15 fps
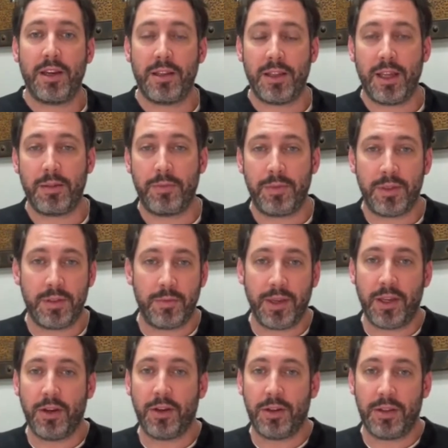and
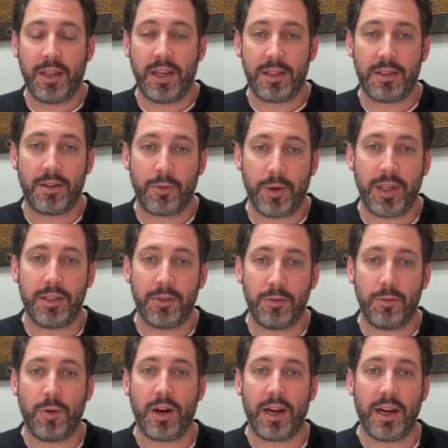that's the
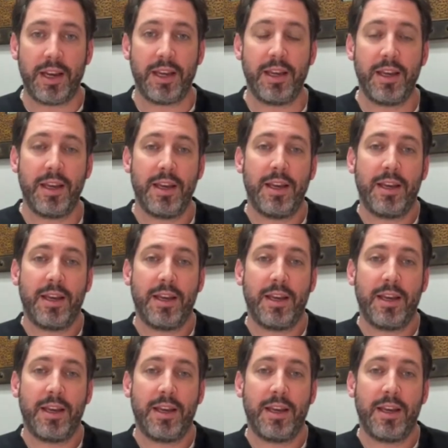reason why